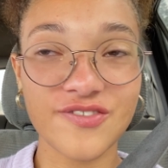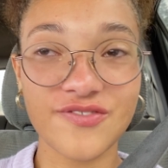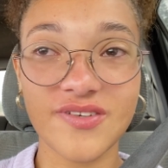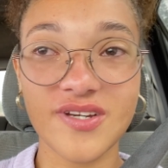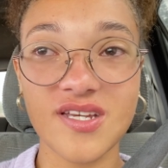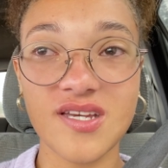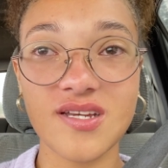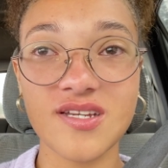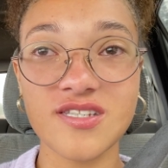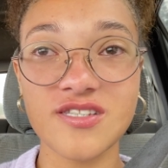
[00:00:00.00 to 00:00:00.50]

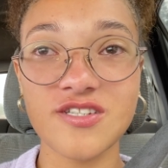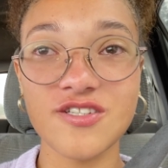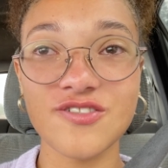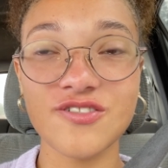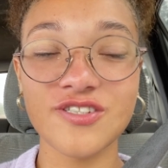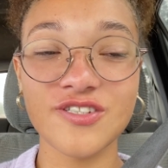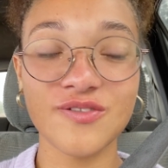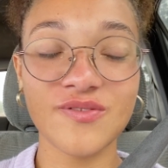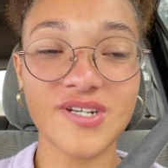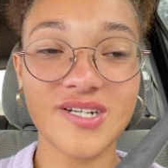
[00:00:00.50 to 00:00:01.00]
funny because
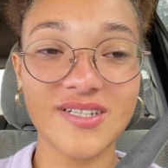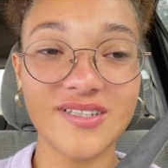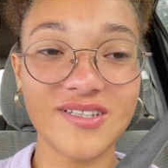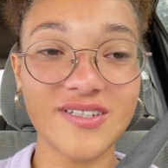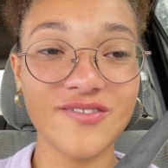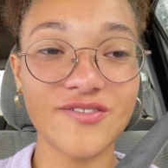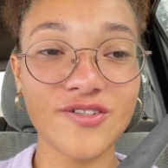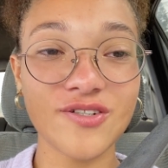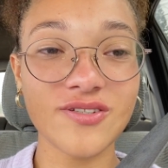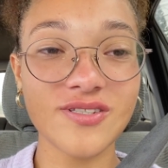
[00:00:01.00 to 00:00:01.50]
usually when I
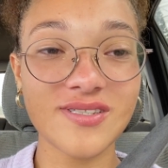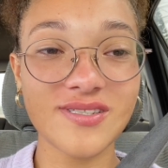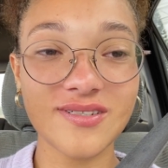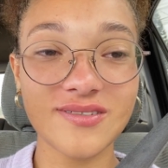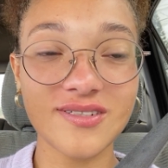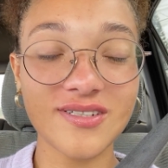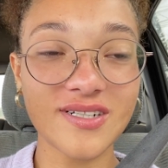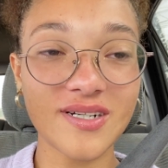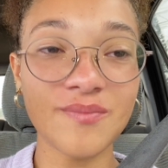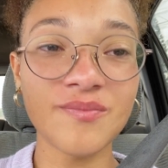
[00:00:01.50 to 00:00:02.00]
leave Costa
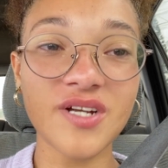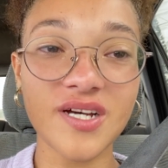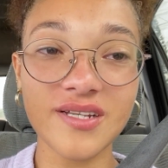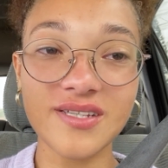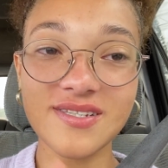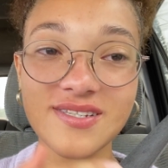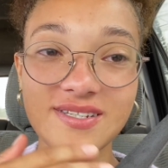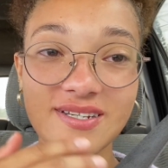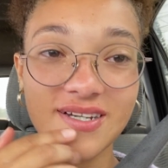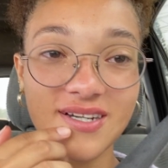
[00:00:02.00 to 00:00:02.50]
Rica, I'm not
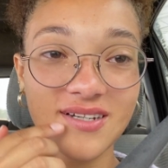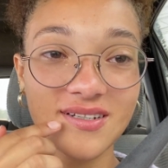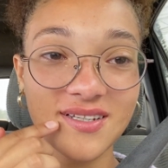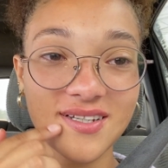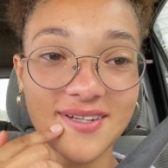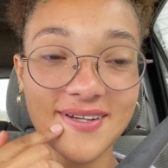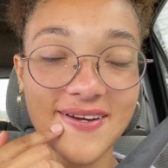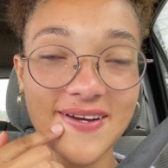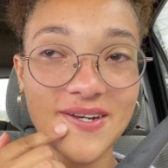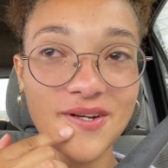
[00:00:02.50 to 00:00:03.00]
sad.
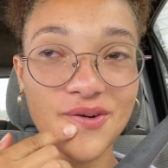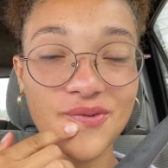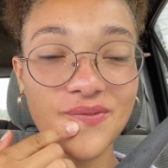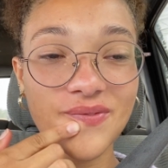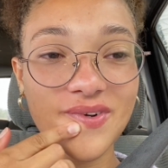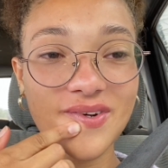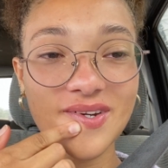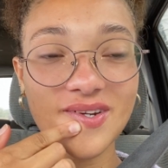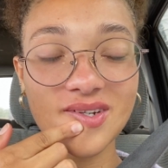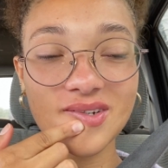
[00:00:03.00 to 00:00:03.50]
Like I don't
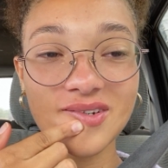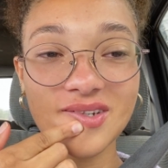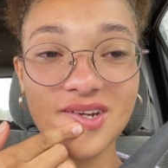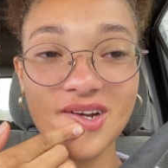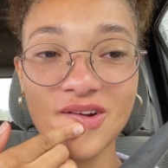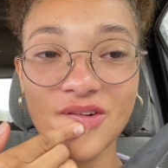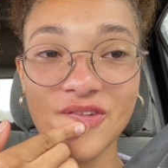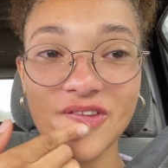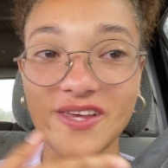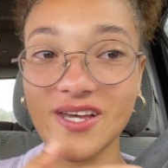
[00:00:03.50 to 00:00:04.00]

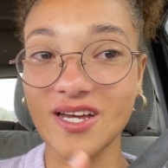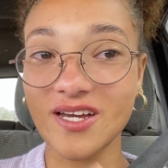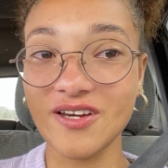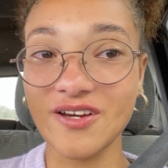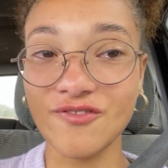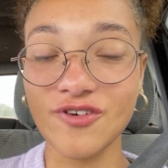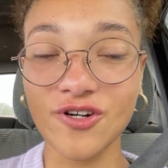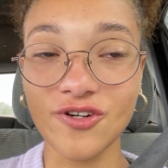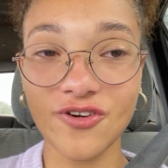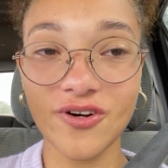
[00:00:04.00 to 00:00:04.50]
think I
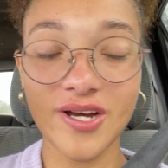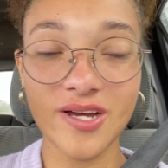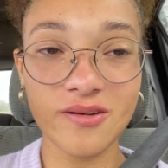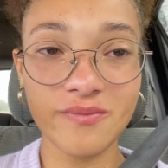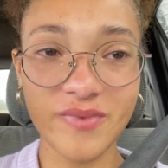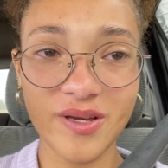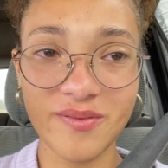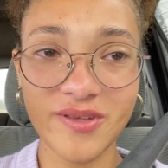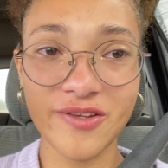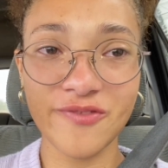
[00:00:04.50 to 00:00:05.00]
ever cried.
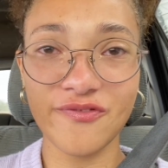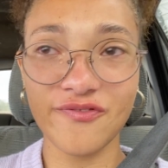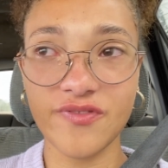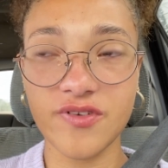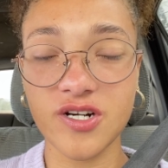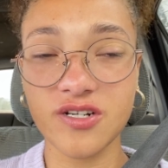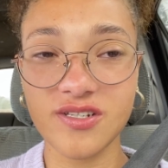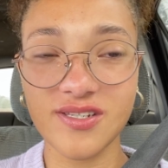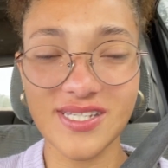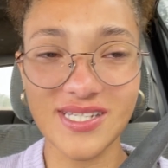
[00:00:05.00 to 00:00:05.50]
Maybe the
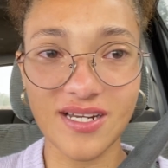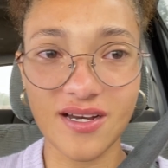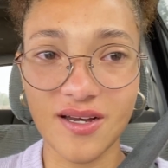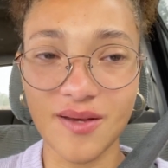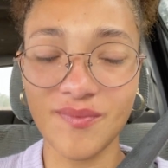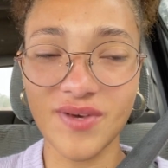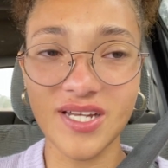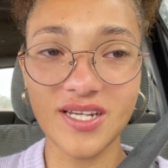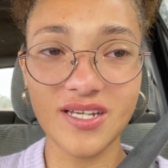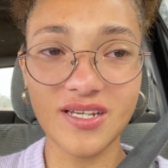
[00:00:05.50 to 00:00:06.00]
first time
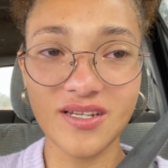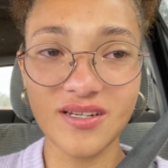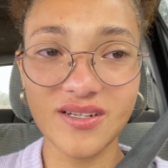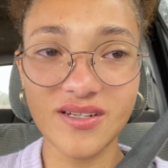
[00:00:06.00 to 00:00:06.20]
I did.